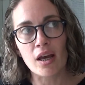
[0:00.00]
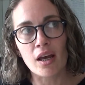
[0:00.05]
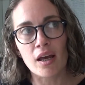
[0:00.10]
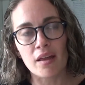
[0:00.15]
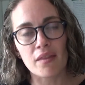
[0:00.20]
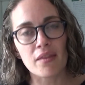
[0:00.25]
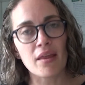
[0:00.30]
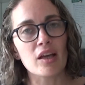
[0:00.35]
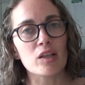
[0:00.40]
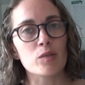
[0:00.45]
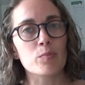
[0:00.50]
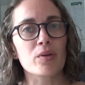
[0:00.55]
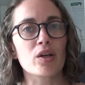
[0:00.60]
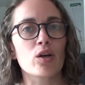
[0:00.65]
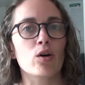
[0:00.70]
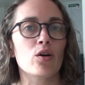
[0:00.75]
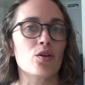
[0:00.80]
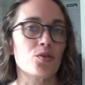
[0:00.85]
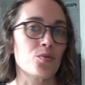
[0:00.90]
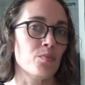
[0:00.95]
and that's
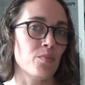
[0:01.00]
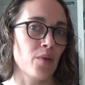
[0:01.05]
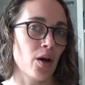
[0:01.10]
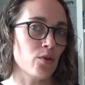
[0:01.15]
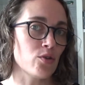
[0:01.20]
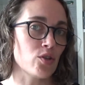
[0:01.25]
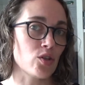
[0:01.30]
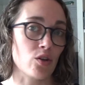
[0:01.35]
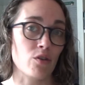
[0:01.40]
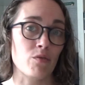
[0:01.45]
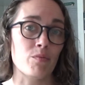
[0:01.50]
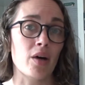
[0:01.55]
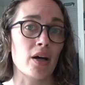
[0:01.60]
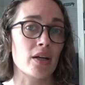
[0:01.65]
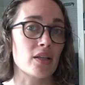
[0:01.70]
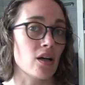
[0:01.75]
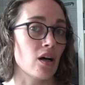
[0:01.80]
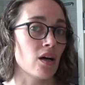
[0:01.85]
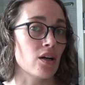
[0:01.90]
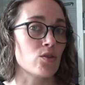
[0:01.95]
because most of my
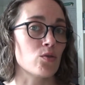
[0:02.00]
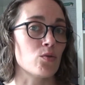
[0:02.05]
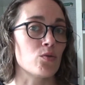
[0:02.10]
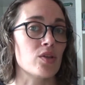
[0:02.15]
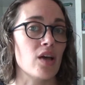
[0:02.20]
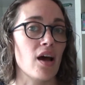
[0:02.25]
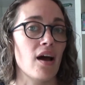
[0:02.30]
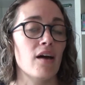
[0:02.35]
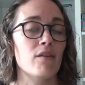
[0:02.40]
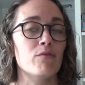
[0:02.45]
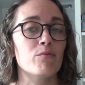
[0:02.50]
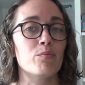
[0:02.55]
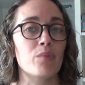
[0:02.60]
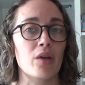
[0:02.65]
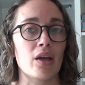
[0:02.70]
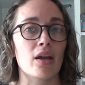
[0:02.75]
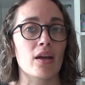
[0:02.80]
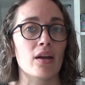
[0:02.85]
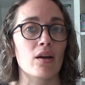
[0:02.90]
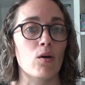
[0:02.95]
titles have
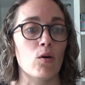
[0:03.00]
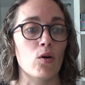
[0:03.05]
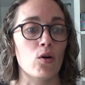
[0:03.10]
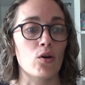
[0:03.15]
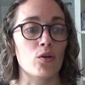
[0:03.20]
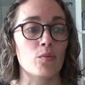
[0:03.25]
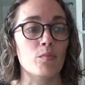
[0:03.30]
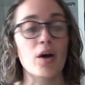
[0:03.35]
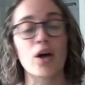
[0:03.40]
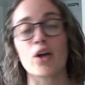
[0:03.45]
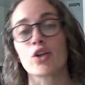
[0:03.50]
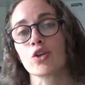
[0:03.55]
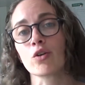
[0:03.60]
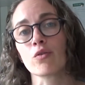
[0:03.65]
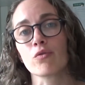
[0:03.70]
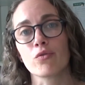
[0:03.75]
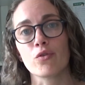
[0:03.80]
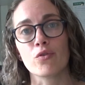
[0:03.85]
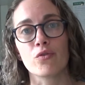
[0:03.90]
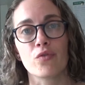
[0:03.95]
been on
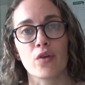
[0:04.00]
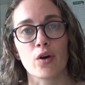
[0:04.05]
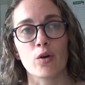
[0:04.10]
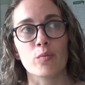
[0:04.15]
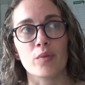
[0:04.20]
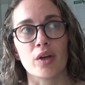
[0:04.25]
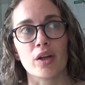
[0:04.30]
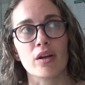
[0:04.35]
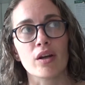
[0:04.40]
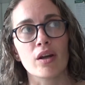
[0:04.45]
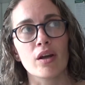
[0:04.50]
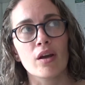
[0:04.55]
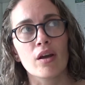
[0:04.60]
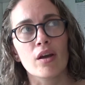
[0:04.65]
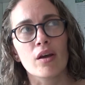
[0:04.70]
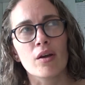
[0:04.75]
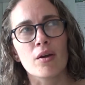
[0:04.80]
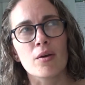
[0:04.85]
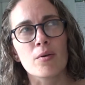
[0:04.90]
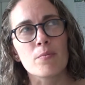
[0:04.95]
merchant fulfillment,
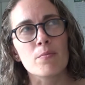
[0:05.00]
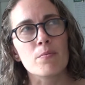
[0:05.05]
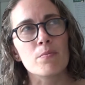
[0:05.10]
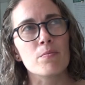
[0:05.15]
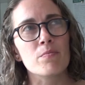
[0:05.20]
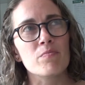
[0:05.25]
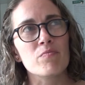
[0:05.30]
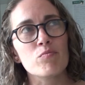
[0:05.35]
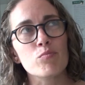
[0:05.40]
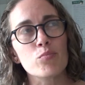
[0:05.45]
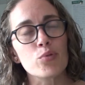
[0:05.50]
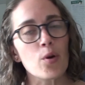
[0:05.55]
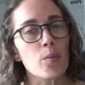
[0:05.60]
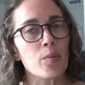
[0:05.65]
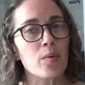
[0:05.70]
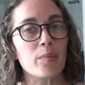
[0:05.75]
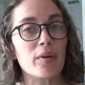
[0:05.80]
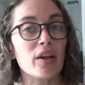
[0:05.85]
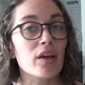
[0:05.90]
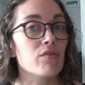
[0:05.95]

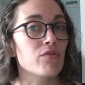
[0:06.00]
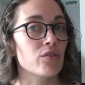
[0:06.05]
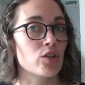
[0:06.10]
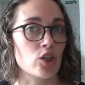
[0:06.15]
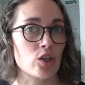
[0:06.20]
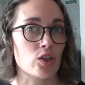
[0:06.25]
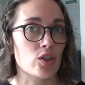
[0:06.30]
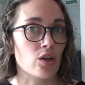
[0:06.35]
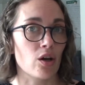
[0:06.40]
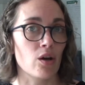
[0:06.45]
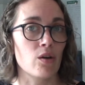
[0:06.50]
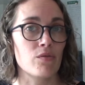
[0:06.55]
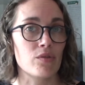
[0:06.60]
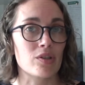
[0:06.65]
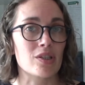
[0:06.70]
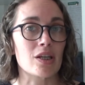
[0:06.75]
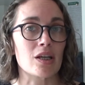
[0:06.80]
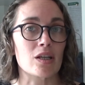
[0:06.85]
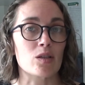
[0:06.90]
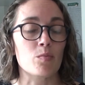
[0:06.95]
probably for just over
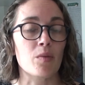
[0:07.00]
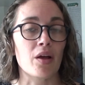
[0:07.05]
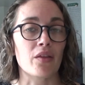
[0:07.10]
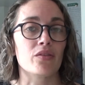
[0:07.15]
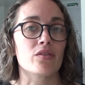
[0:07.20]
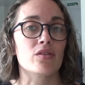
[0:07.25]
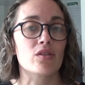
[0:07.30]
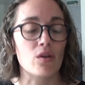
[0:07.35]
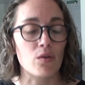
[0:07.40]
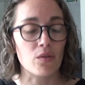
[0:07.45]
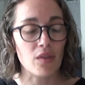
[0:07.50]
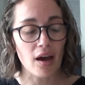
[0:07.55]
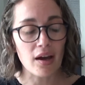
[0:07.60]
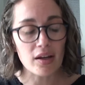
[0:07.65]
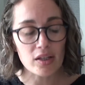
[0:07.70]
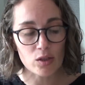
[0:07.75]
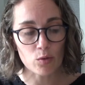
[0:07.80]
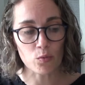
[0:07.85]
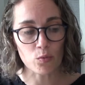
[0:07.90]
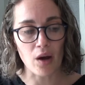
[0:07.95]
6 months. So
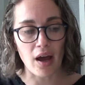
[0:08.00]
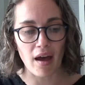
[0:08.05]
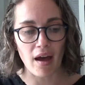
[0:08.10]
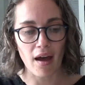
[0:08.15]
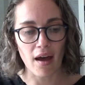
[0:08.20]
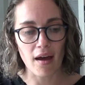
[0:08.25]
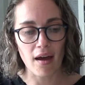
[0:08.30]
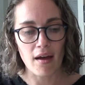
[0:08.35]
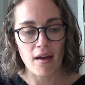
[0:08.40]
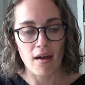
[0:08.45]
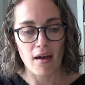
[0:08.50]
that's where